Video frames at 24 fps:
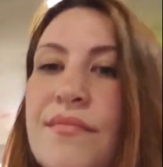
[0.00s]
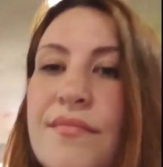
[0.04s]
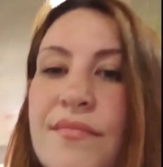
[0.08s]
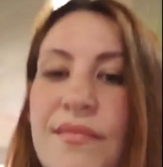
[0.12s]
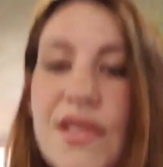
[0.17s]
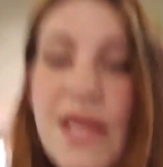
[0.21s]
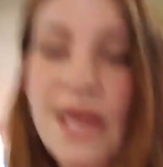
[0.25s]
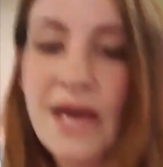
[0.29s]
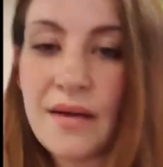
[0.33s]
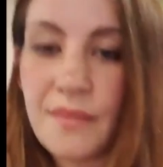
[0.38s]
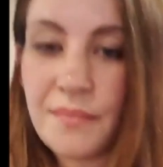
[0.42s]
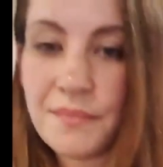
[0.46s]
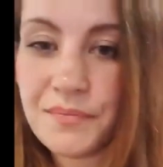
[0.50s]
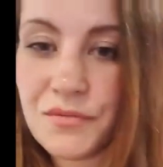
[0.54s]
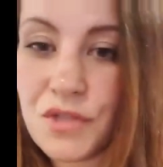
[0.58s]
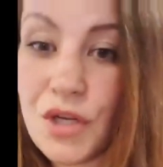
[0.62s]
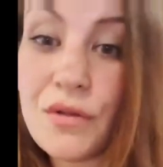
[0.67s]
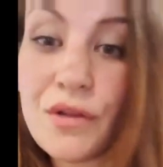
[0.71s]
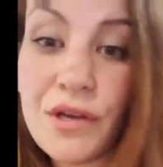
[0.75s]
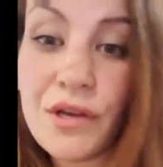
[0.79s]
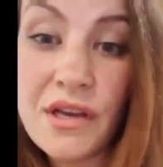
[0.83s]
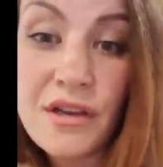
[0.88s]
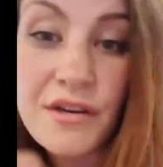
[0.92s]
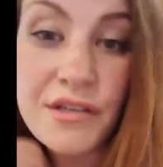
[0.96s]
yeah,
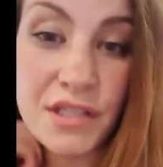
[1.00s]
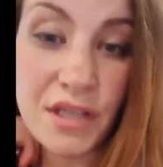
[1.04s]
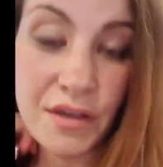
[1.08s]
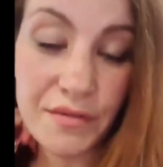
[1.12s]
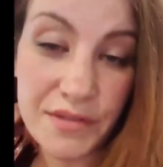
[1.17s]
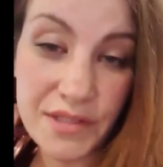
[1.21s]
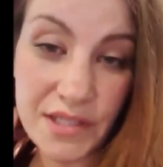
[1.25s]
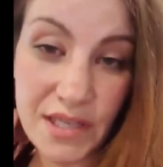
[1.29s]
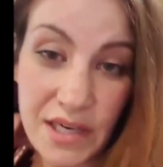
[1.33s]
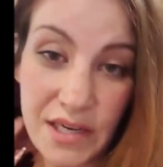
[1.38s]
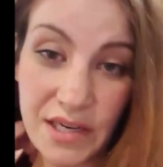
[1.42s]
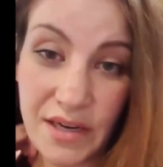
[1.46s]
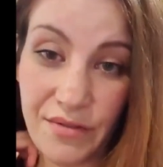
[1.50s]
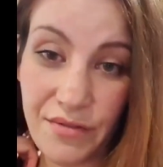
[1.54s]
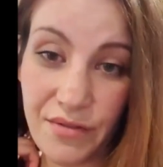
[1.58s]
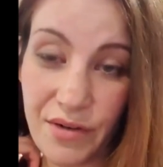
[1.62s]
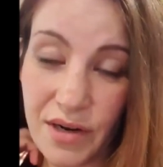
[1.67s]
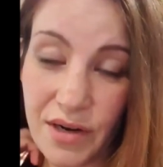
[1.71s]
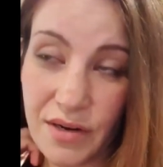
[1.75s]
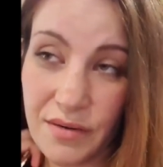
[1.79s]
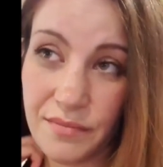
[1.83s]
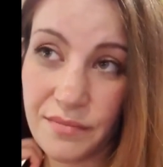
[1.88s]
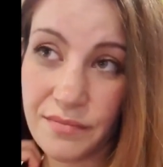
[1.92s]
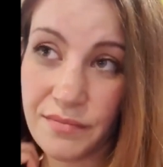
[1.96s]
don't look at yourself as any
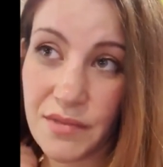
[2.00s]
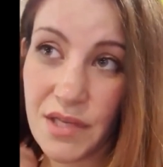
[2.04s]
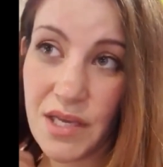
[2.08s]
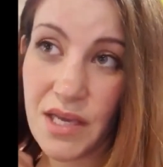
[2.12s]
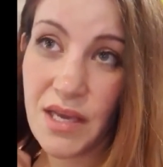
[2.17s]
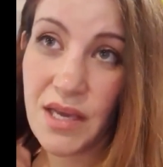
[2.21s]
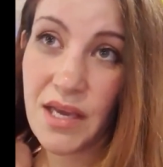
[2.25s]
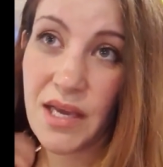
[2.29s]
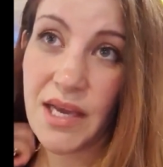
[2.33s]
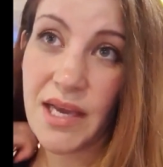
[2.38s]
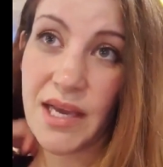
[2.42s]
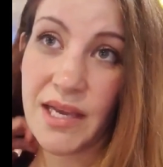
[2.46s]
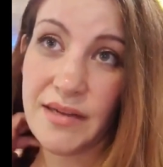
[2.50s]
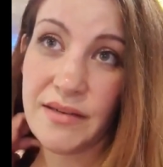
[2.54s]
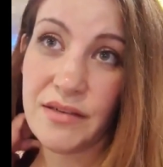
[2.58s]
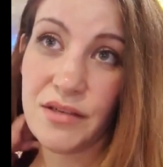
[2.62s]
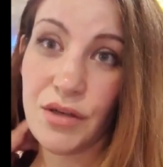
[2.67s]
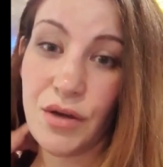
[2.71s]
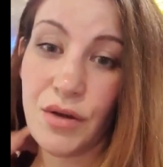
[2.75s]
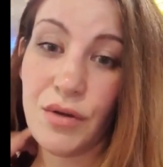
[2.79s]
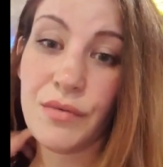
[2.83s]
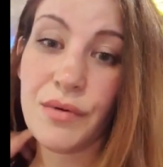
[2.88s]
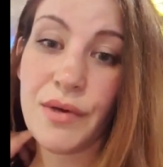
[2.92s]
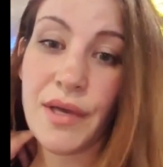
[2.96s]
different, and
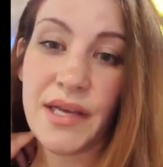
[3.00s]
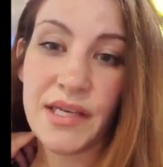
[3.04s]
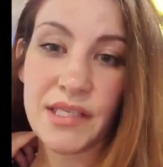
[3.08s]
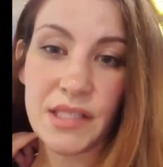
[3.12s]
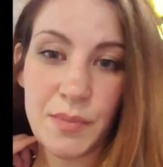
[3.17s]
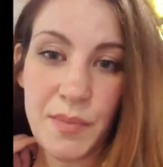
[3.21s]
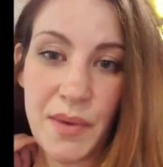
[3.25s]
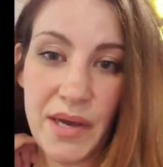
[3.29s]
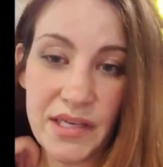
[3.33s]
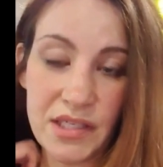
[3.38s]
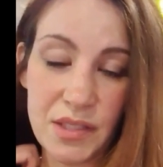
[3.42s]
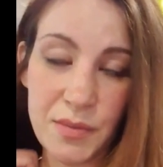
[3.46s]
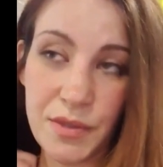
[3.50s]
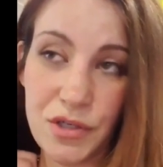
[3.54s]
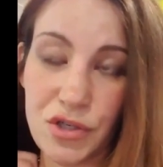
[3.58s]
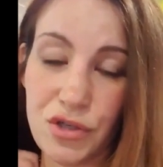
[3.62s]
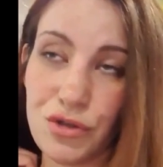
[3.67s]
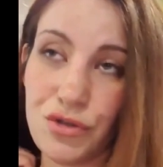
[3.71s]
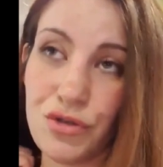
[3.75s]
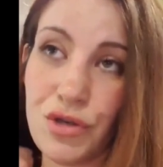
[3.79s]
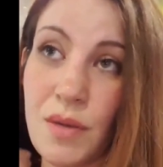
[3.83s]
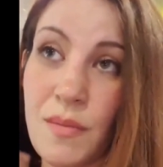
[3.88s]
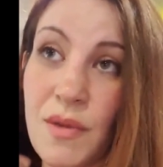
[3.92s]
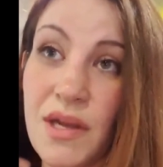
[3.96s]
don't expect special
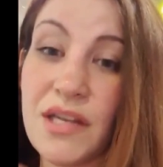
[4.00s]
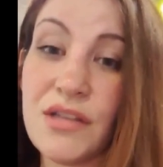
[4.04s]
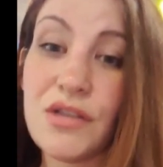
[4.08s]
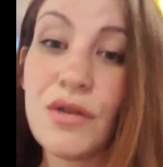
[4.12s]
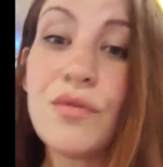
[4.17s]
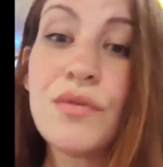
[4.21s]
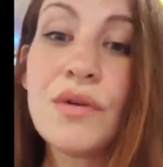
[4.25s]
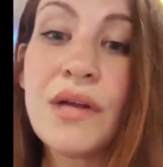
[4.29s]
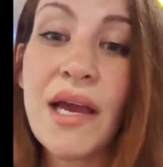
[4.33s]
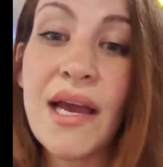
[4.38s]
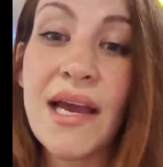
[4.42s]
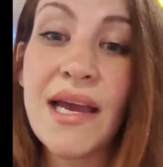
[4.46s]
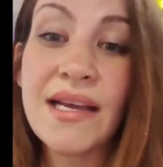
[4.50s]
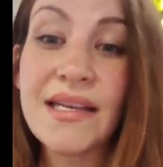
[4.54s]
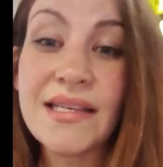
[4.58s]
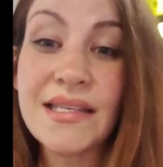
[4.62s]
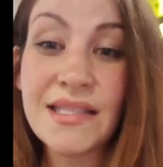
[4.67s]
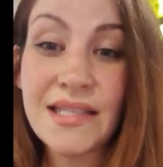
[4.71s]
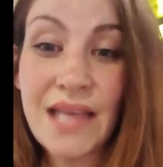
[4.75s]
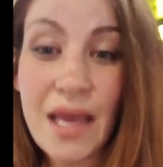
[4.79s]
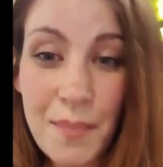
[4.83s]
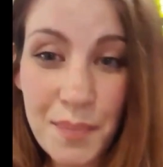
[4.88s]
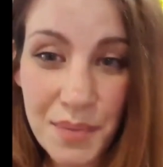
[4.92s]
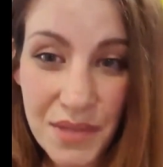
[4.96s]
treatment, and don't
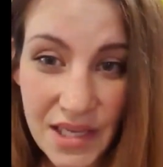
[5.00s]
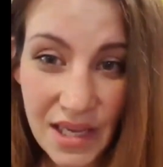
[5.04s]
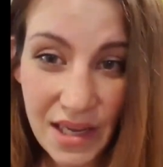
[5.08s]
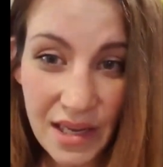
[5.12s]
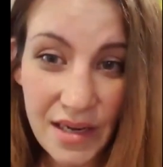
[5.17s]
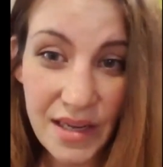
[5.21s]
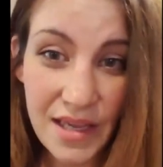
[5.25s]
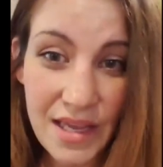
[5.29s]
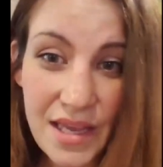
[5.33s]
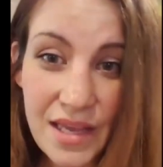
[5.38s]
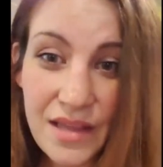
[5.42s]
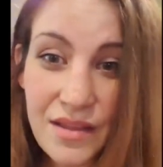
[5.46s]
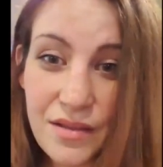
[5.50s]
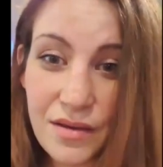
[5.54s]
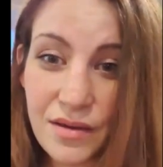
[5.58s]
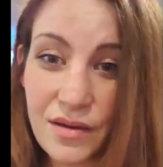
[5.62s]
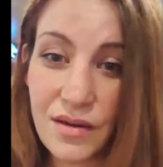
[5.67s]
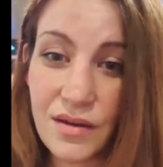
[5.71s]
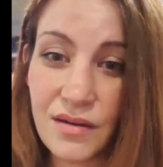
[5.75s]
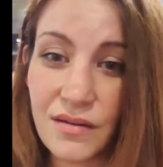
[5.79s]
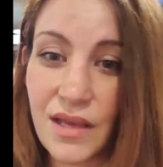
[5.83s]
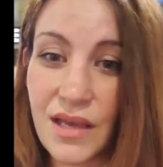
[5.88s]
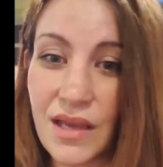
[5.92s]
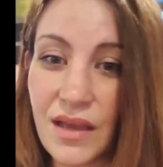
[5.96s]
accept it
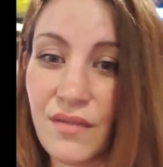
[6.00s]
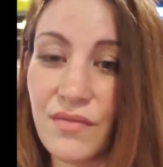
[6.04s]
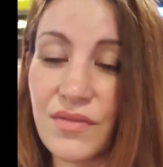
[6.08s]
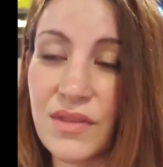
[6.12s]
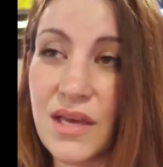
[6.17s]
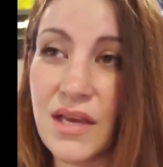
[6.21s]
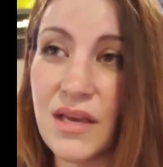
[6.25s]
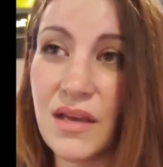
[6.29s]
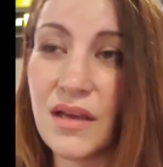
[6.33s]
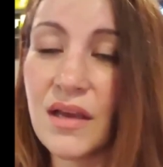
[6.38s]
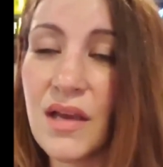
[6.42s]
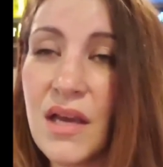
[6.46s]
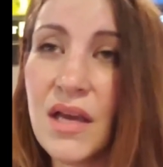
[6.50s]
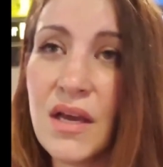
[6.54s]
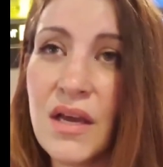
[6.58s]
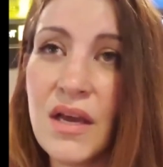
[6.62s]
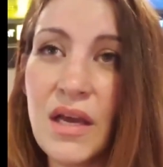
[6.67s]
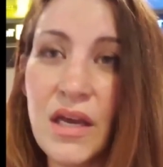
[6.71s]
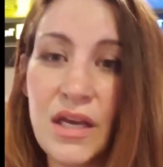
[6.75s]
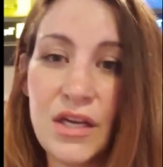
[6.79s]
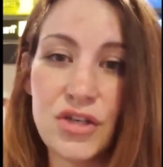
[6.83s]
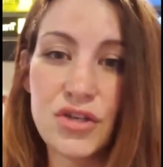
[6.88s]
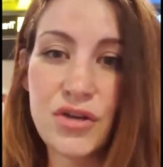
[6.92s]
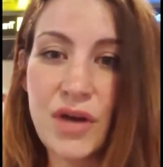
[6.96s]
either. Like if they
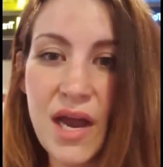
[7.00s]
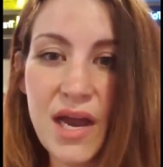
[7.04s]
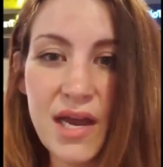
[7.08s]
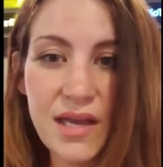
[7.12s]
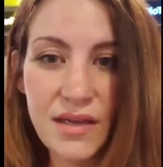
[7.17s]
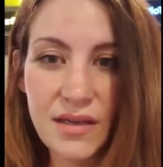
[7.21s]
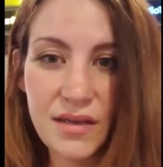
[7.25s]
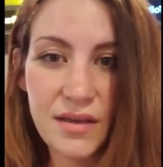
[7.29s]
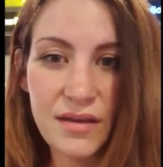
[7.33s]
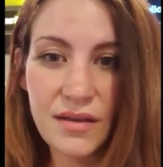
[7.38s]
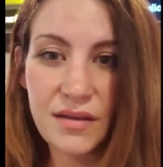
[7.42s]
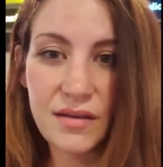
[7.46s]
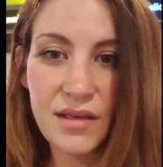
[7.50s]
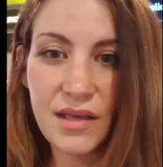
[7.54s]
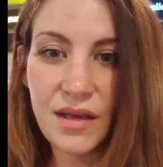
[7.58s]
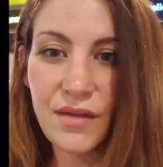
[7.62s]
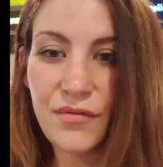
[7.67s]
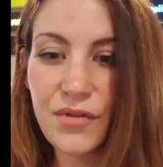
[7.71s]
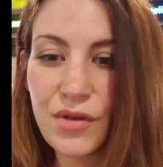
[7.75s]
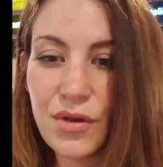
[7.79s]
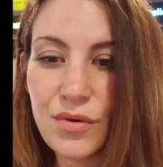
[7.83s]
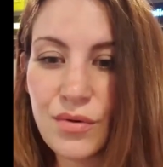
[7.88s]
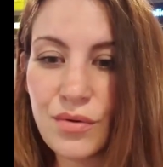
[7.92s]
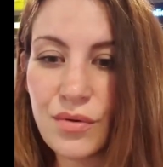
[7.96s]
try to
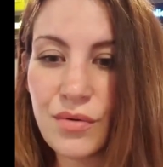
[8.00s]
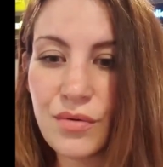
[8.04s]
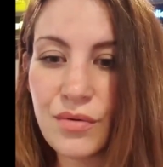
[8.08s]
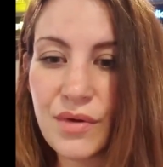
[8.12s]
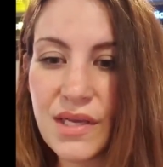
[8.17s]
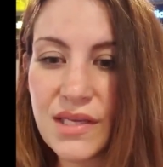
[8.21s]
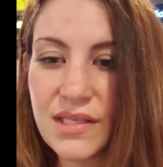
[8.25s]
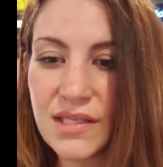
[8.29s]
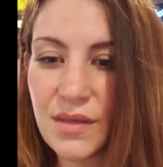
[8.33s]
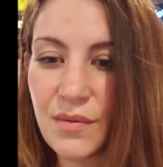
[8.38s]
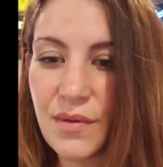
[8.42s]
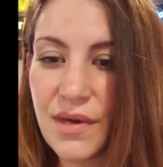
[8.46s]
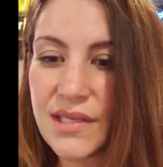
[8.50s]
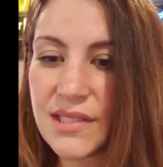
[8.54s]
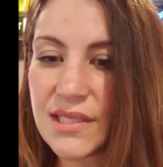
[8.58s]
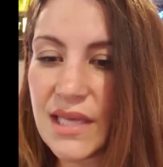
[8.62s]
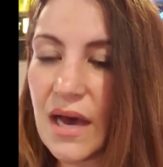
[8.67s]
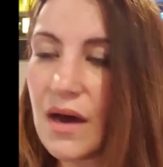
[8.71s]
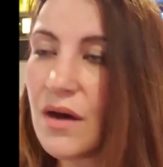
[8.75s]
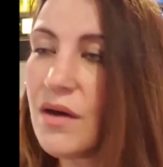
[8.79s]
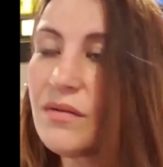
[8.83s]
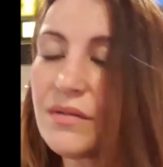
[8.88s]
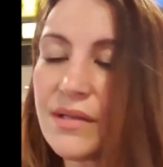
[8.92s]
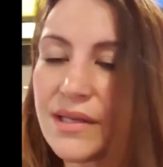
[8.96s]
give you easy ways
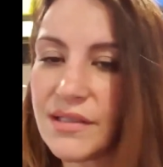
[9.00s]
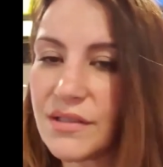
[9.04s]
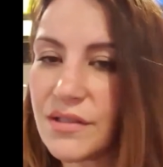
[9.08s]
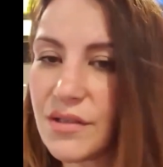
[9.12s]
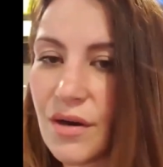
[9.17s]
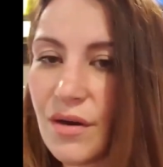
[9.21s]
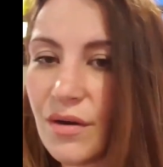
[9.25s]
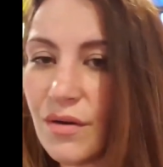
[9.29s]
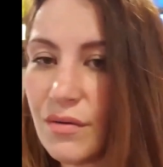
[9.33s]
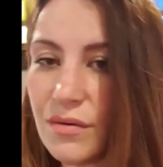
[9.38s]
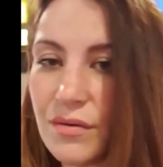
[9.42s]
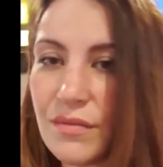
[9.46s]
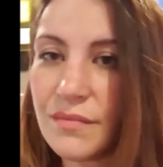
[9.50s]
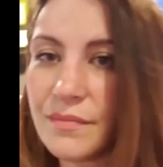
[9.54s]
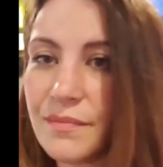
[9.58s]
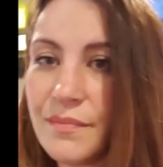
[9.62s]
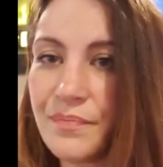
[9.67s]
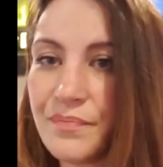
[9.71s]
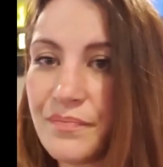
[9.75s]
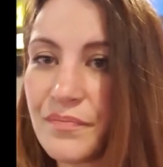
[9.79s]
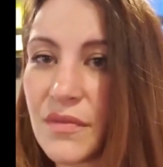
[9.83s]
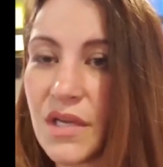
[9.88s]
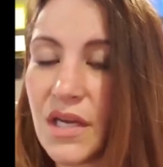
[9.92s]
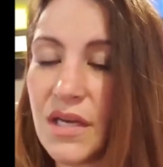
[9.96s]
out, like don't,
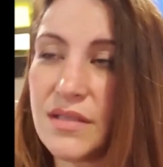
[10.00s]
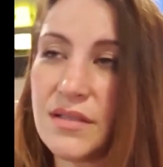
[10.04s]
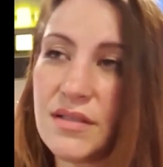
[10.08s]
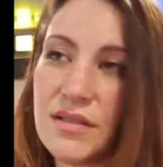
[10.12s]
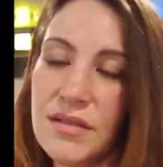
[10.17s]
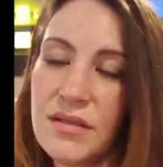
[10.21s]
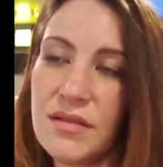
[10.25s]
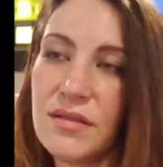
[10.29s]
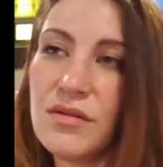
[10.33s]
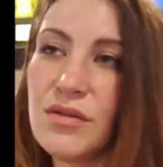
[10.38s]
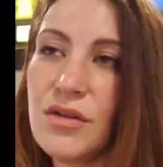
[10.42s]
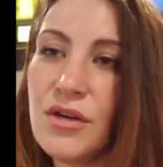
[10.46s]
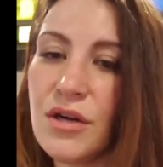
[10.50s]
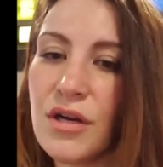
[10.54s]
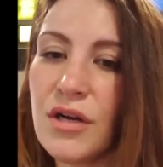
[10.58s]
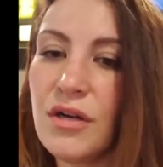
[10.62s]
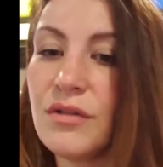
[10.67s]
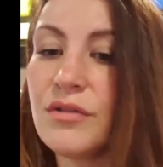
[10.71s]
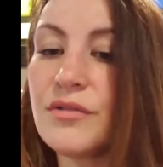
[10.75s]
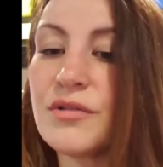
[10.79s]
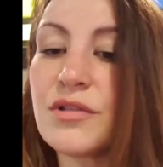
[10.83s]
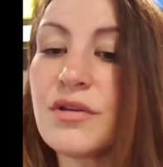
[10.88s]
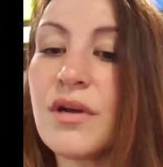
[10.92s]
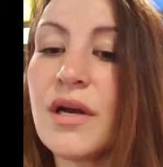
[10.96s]
because you're gonna
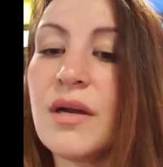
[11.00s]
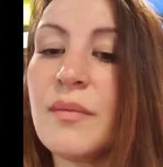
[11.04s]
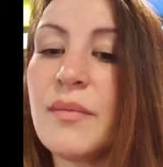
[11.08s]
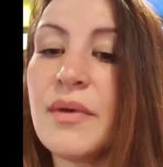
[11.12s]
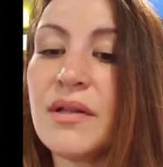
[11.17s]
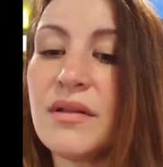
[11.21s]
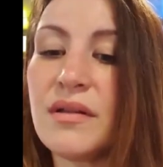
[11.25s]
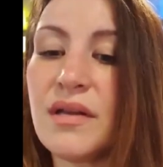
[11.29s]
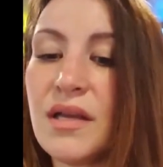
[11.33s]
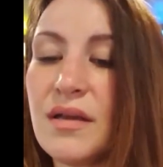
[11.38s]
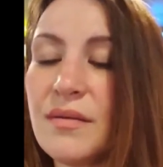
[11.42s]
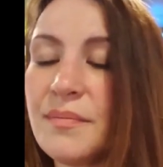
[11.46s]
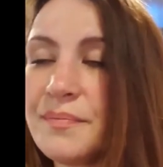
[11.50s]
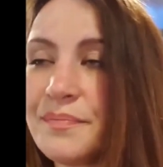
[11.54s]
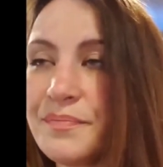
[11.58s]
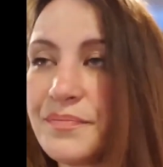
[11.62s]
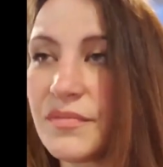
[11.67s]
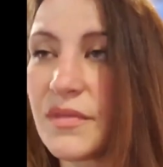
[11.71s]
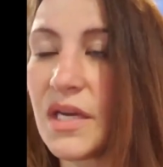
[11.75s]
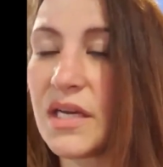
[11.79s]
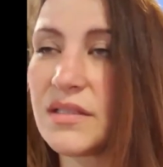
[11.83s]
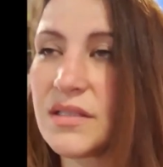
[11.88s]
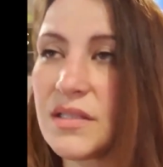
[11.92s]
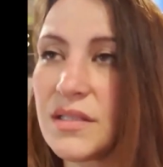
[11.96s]
lose credibility.
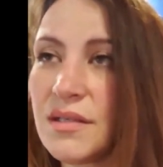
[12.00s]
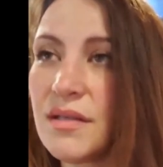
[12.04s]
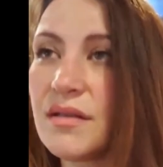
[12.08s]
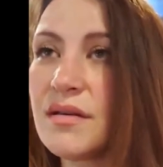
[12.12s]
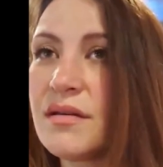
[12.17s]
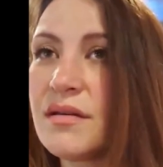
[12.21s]
That's